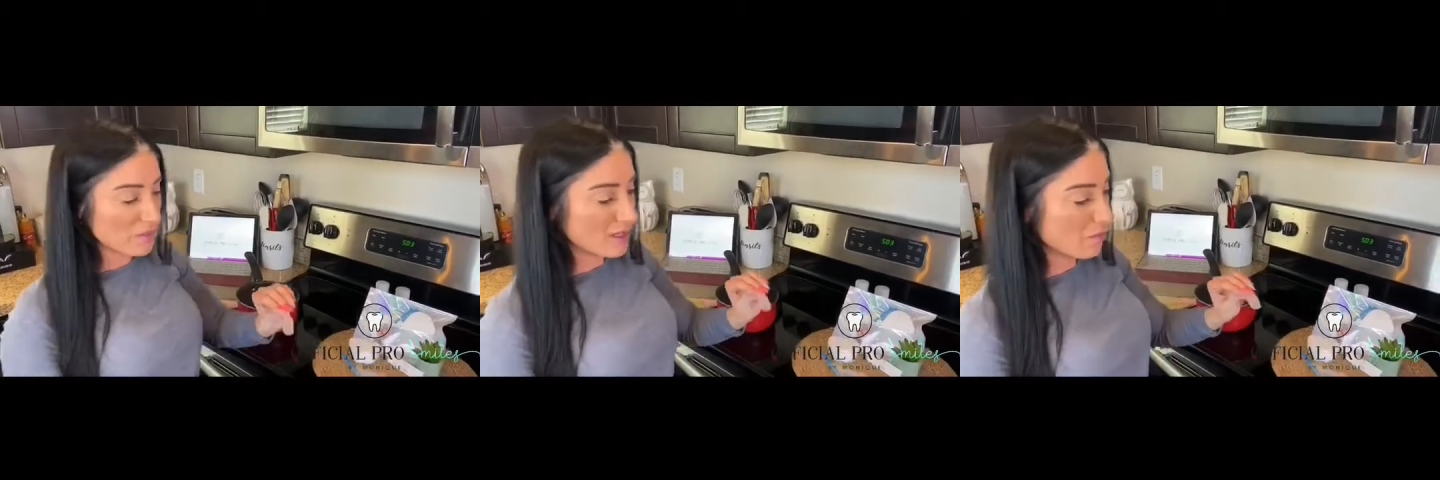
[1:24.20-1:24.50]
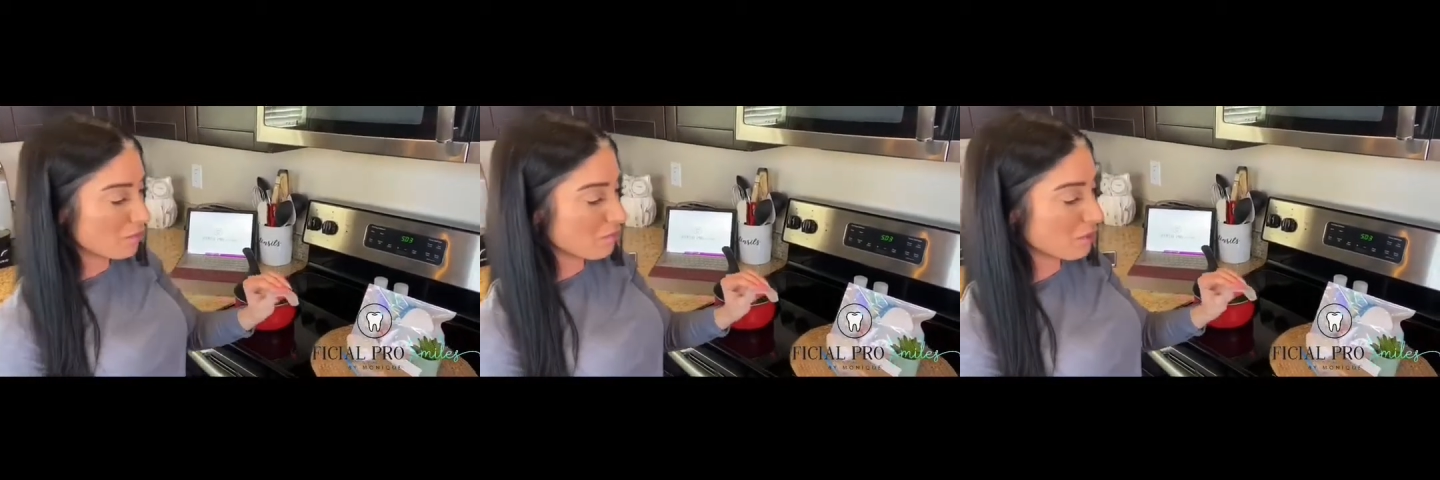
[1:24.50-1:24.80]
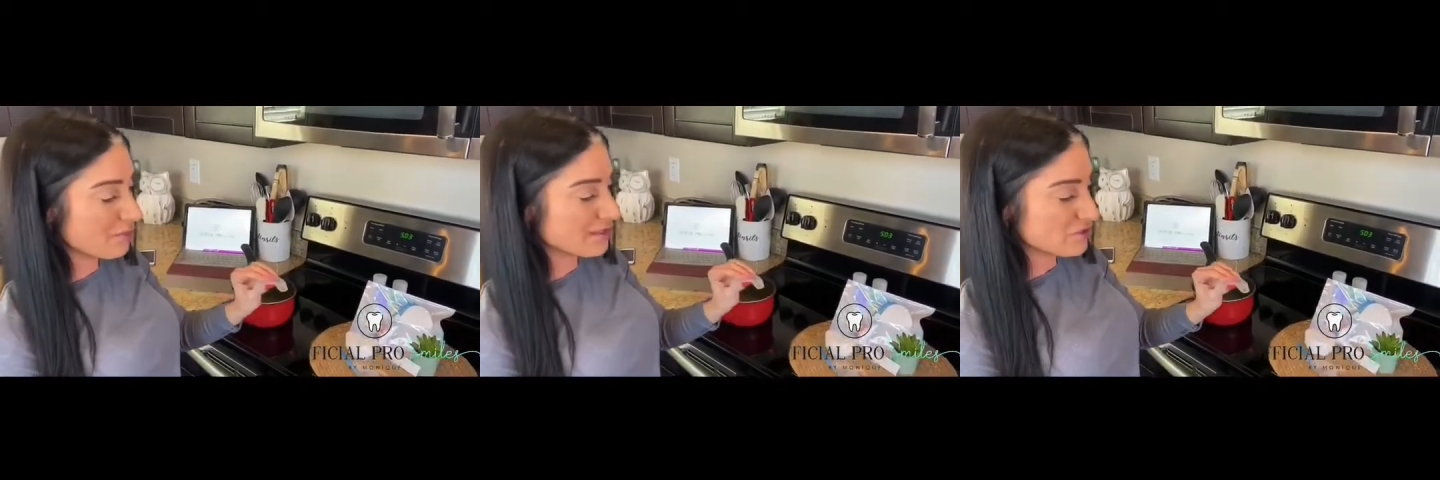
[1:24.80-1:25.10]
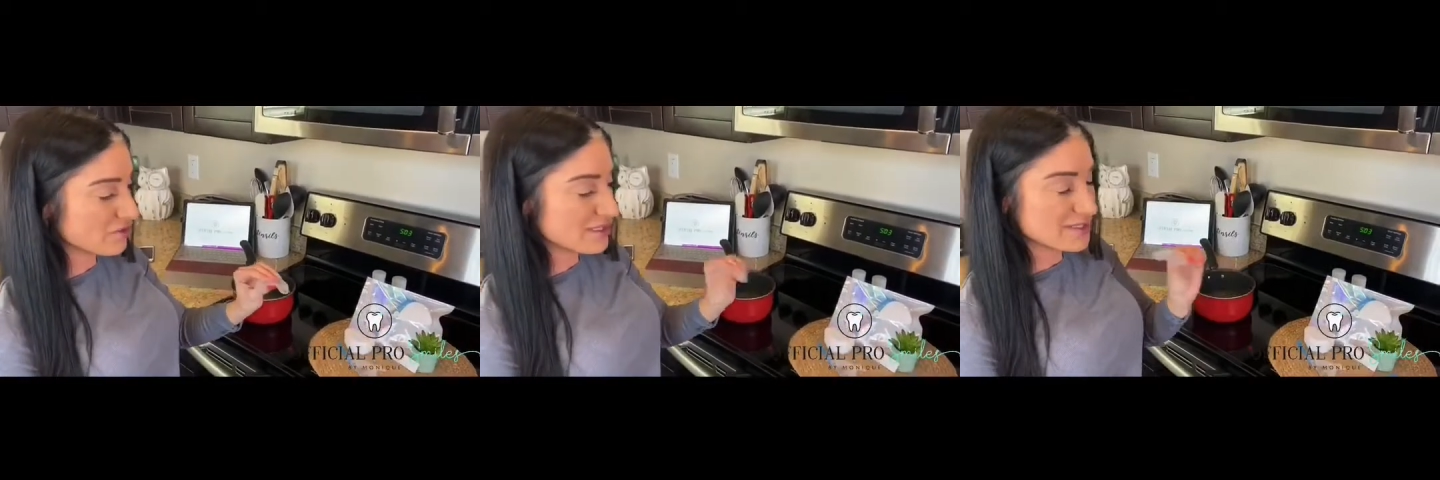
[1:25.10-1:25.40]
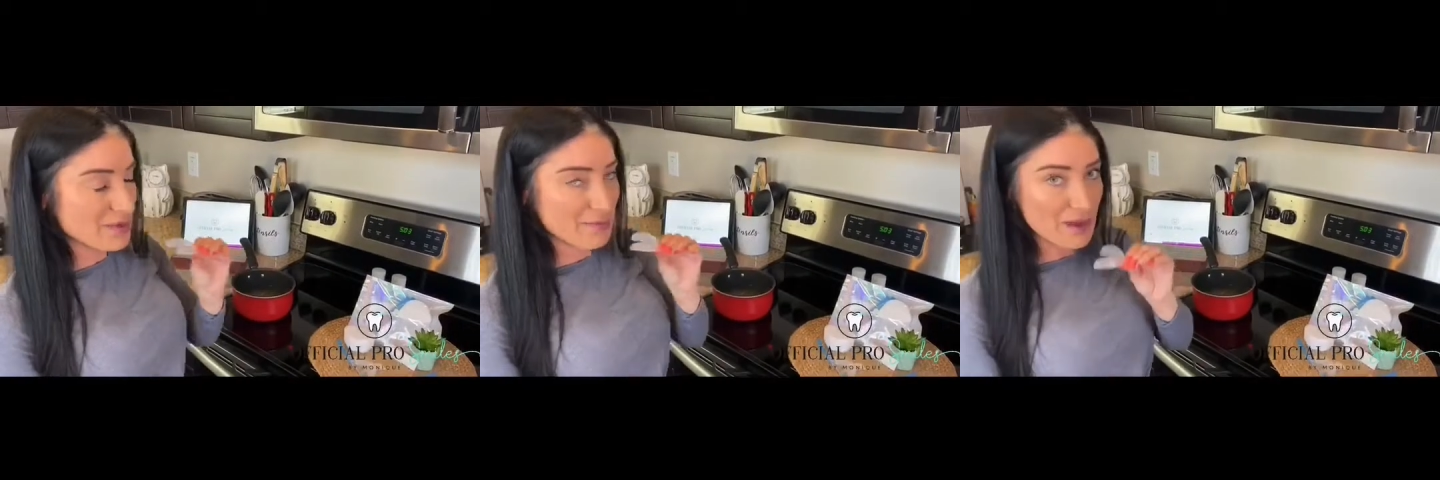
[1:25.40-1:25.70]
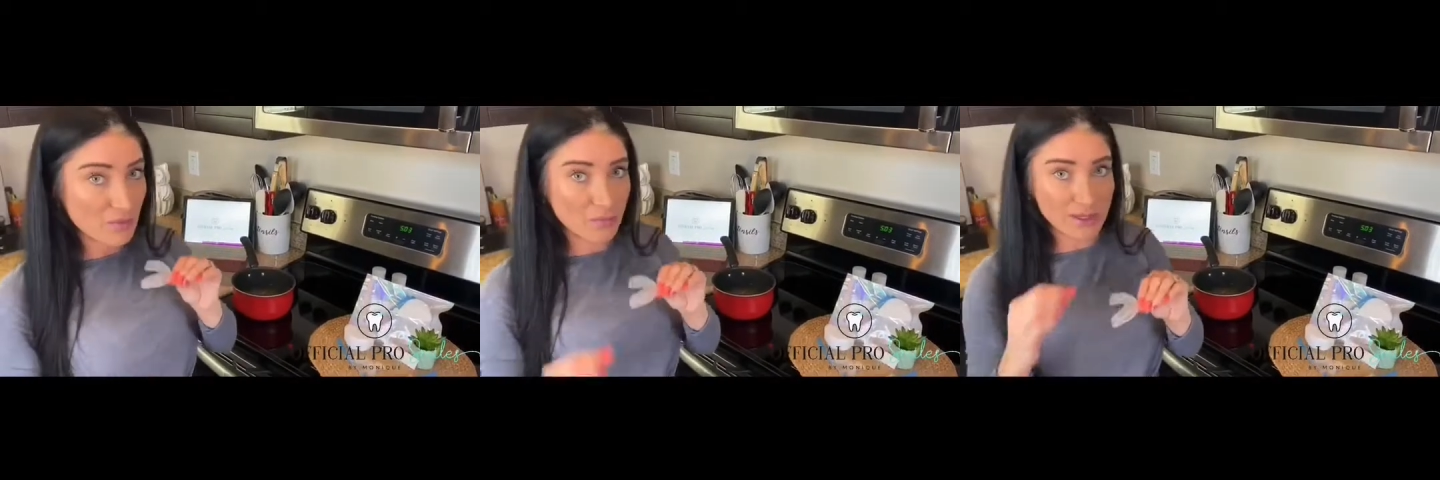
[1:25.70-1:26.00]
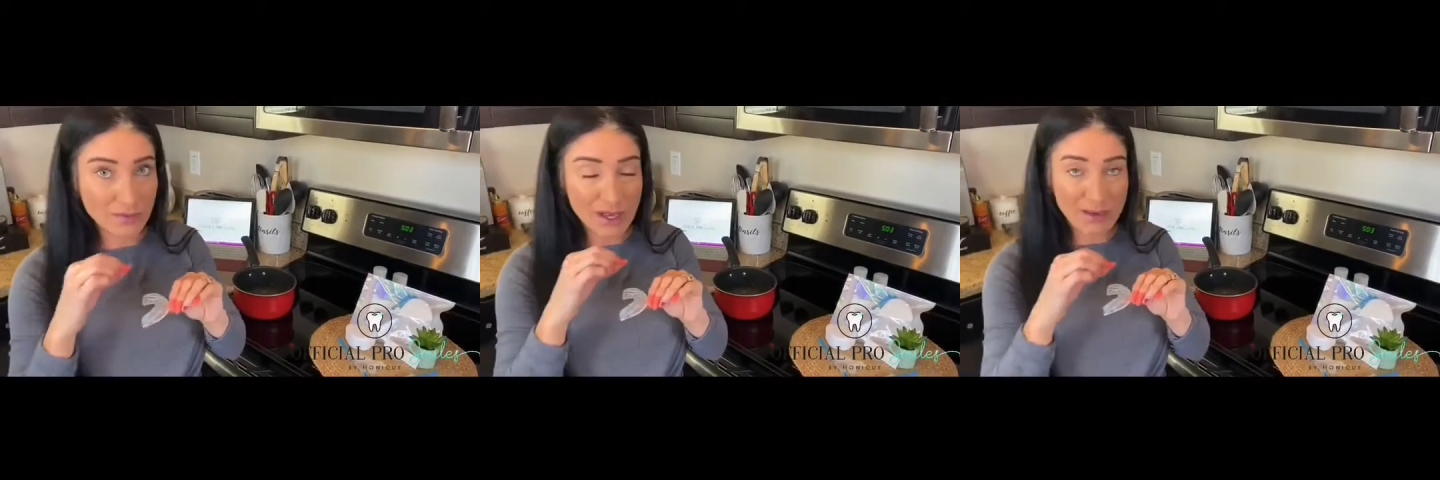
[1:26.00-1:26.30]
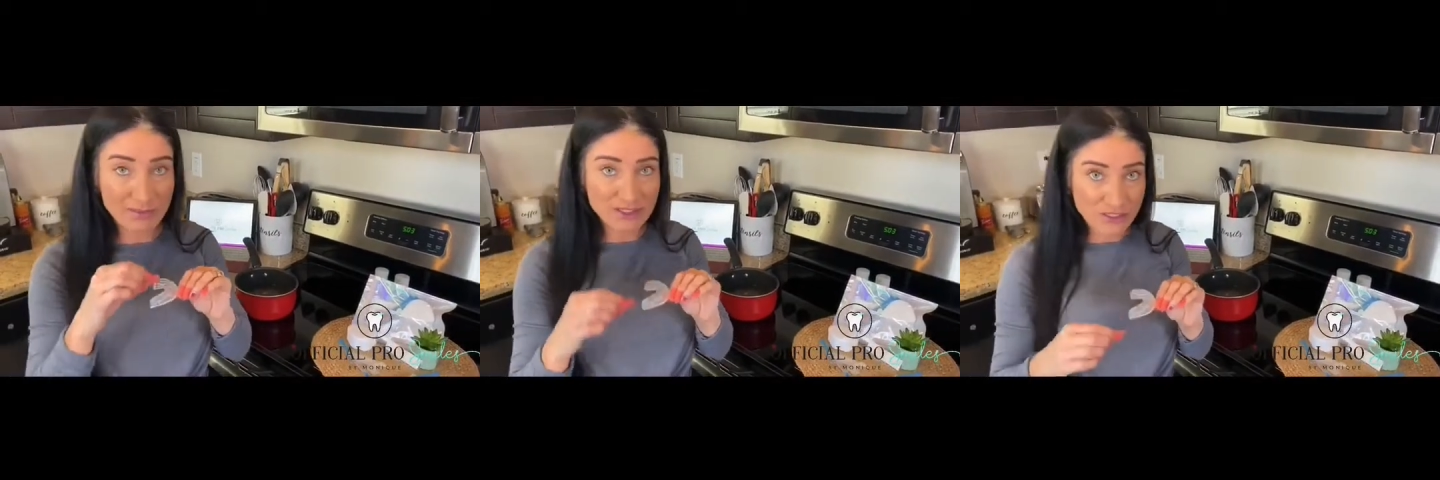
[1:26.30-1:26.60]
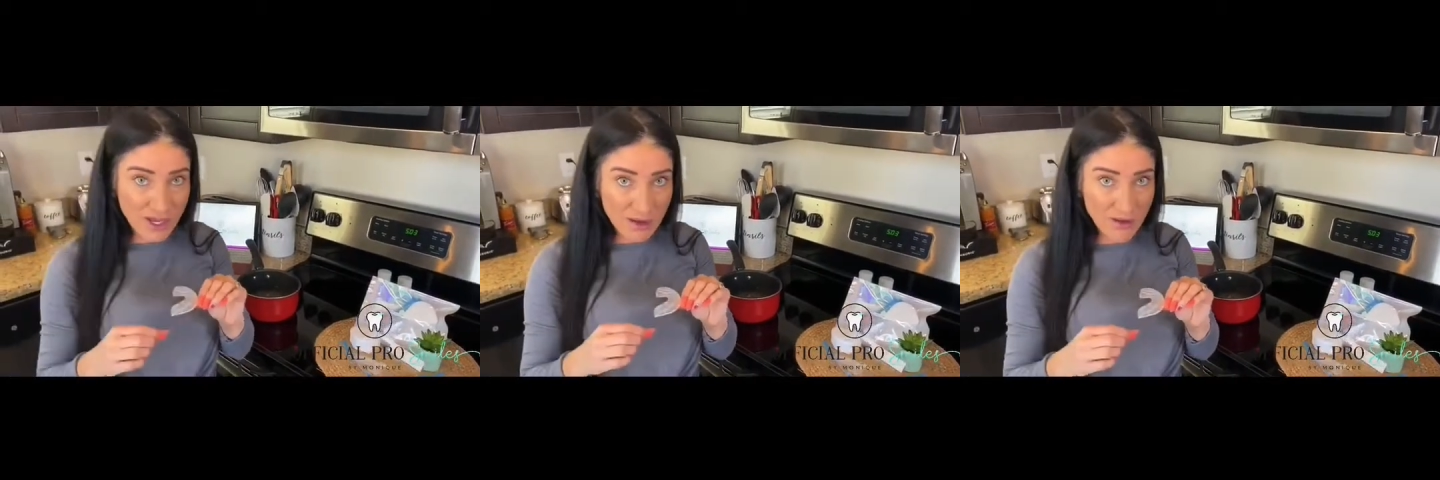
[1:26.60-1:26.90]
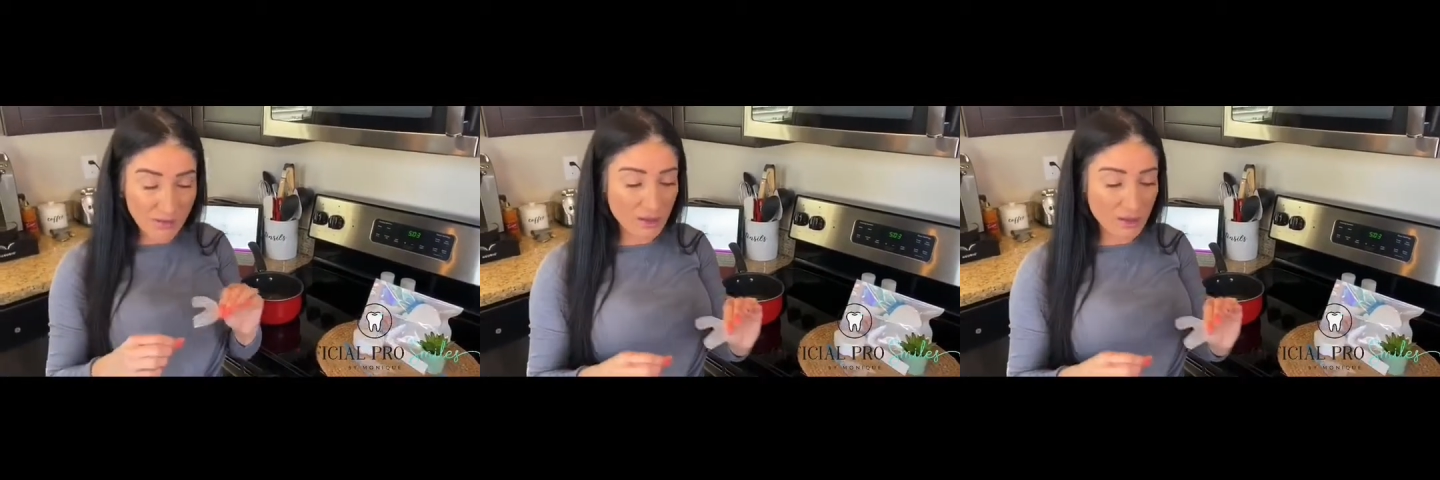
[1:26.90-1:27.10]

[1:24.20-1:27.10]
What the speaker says: put my trays in my mouth, when I have my gel,